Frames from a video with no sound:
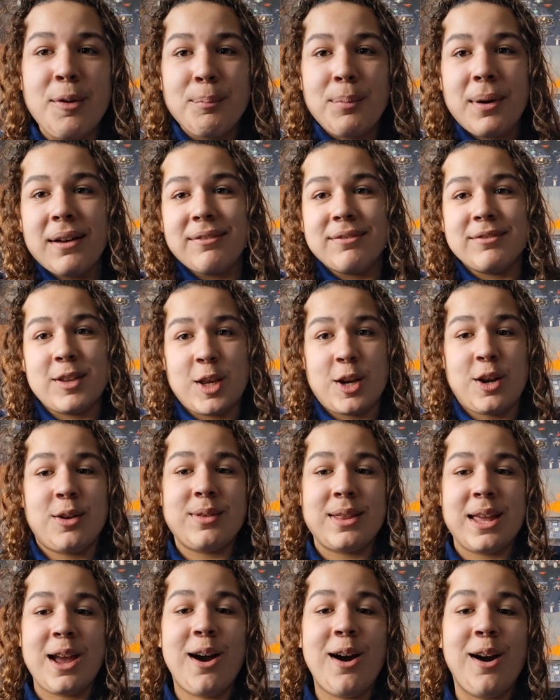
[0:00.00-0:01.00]
but, you know,
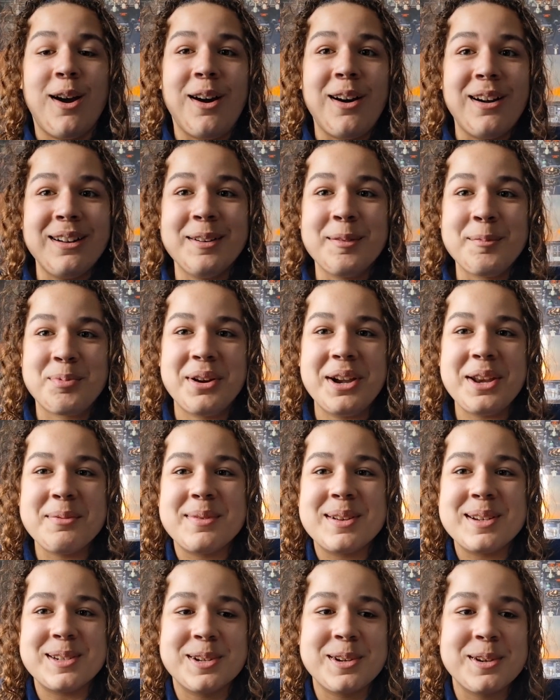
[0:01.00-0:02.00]
they are pretty
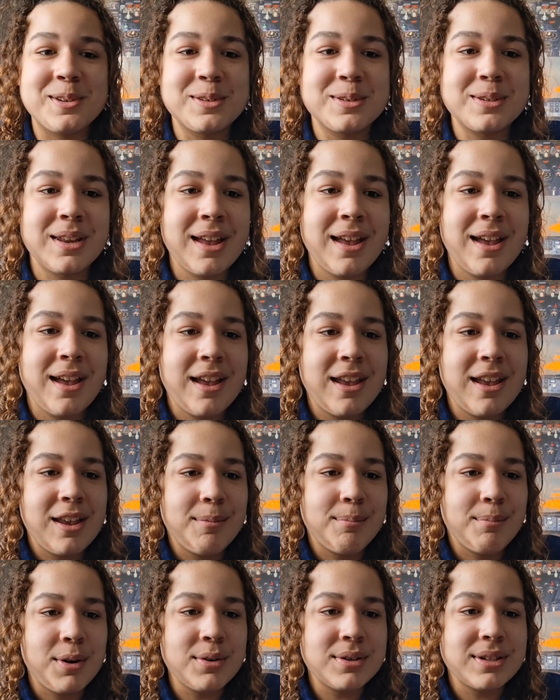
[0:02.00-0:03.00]
much used
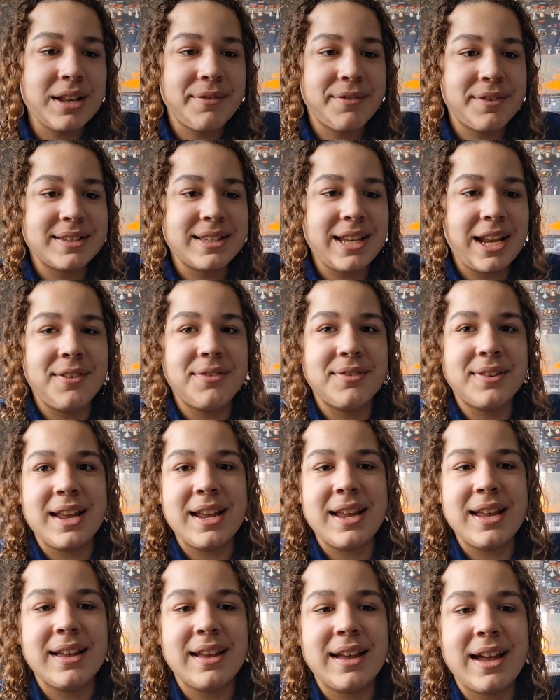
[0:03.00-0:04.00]
mostly for
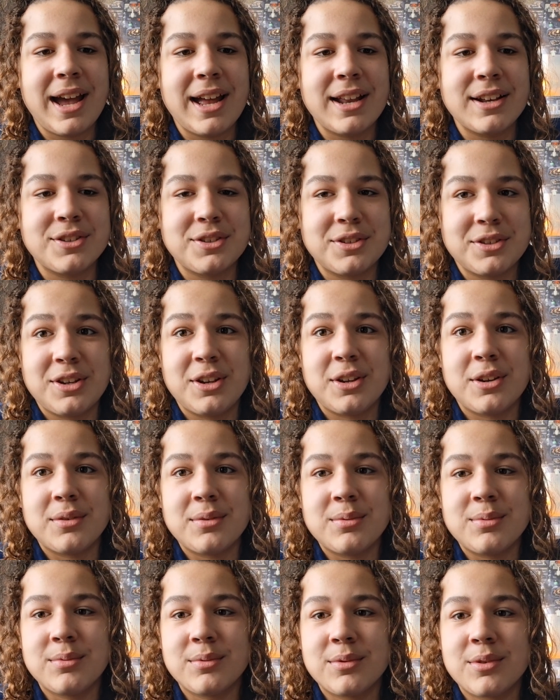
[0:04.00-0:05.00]
safety, and, you
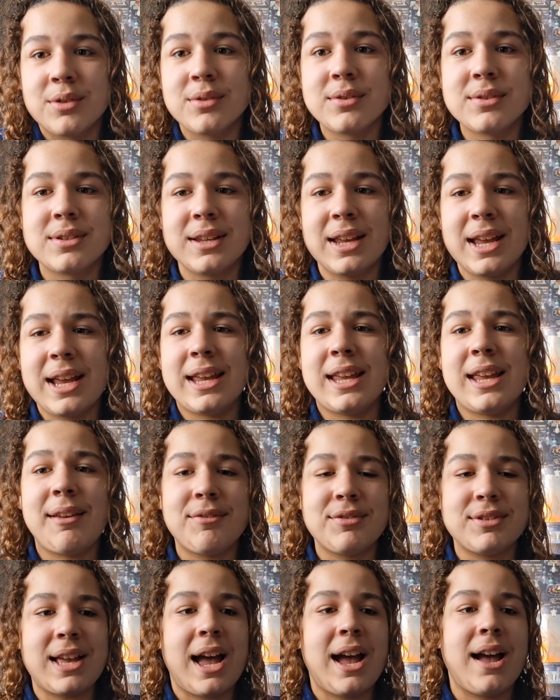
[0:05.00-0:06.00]
know, because it
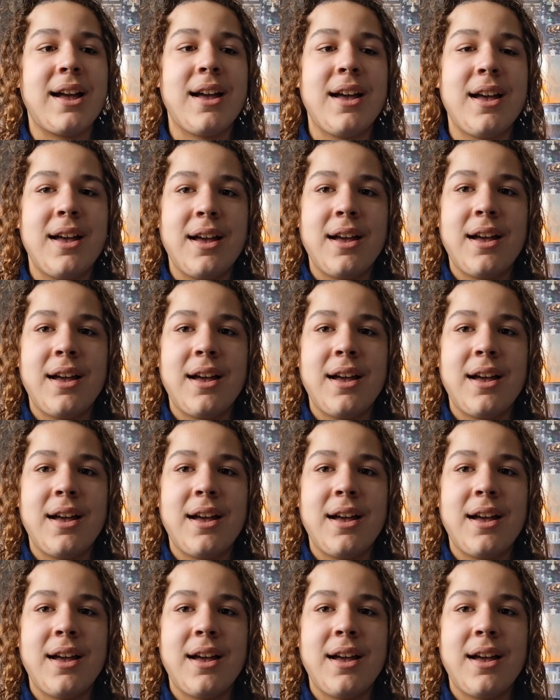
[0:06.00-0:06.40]
gives that